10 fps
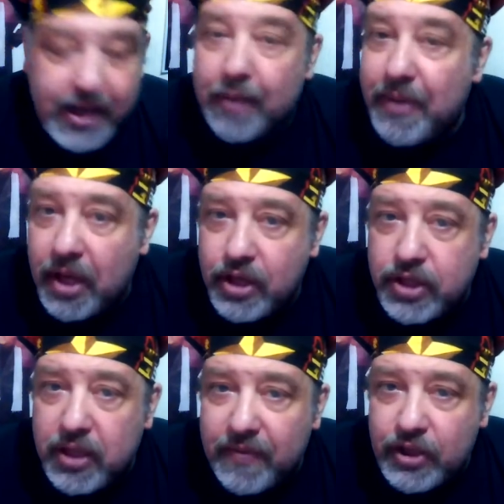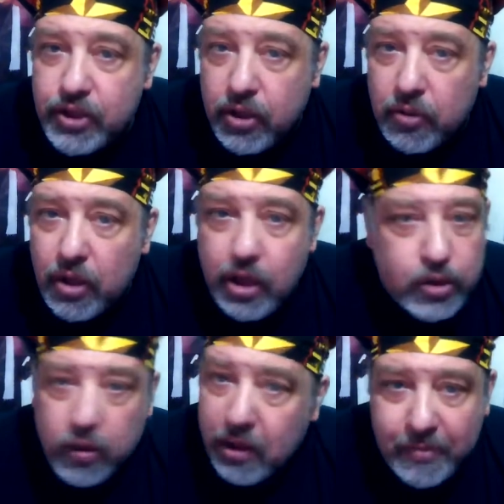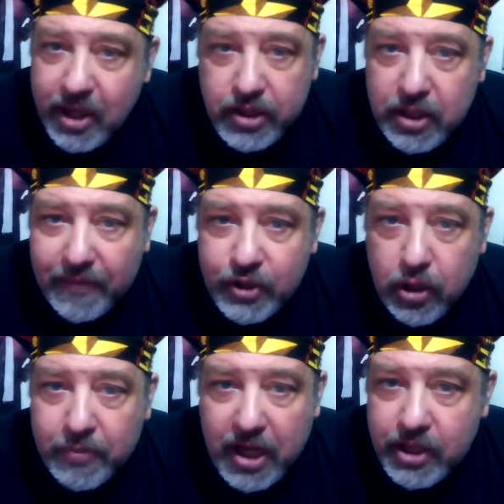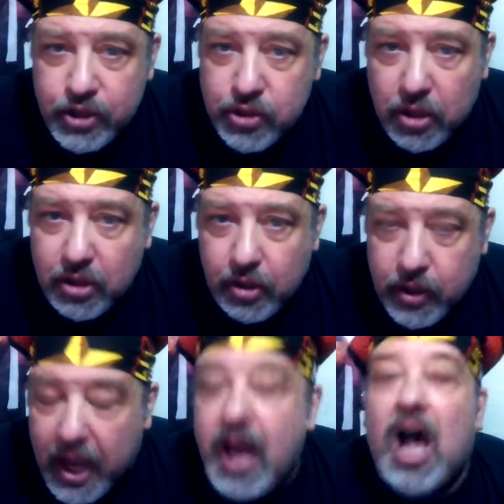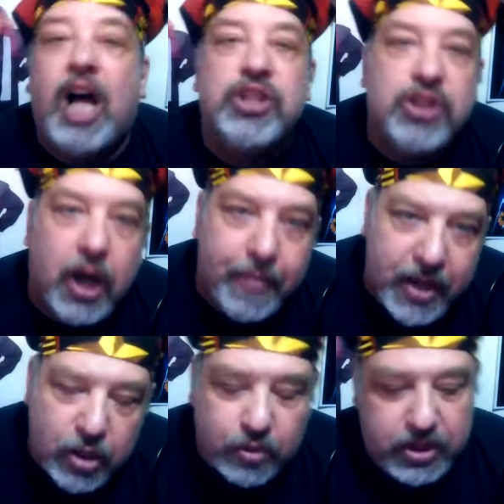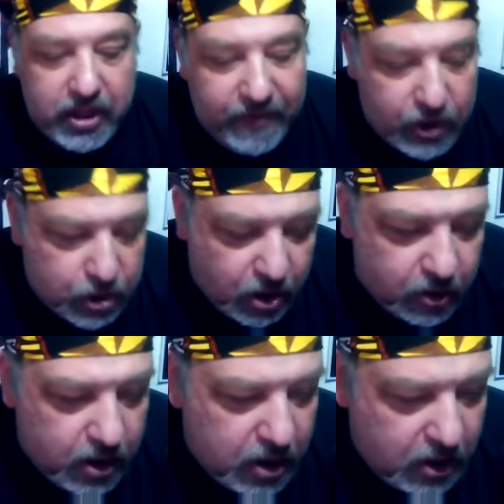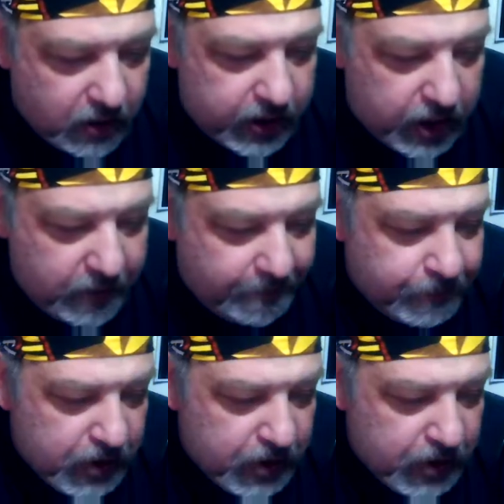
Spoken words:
Can I be on your TV show? You want to let me on your TV show? I'm not in your circle. Okay. I'll start my own TV show. Okay.